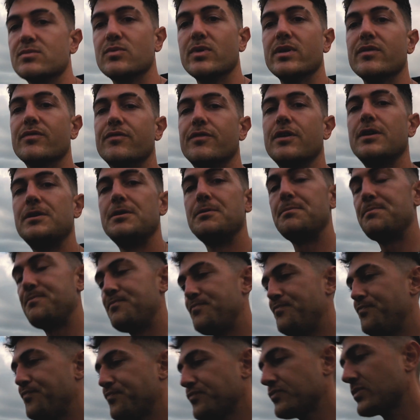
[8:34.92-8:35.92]
with
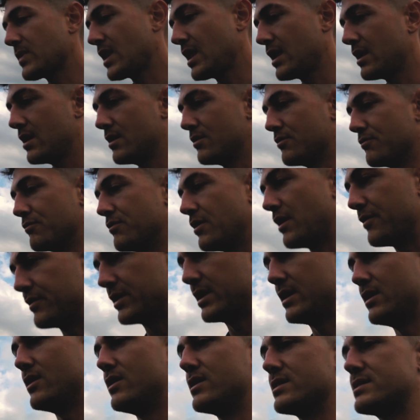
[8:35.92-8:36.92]
very
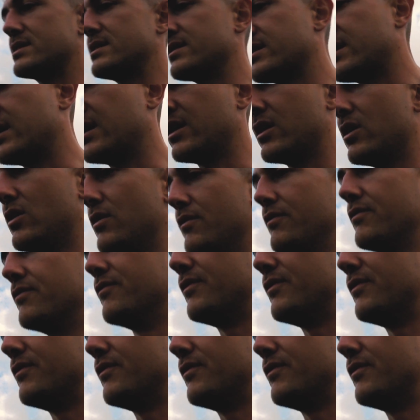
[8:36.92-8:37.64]
nice looking golf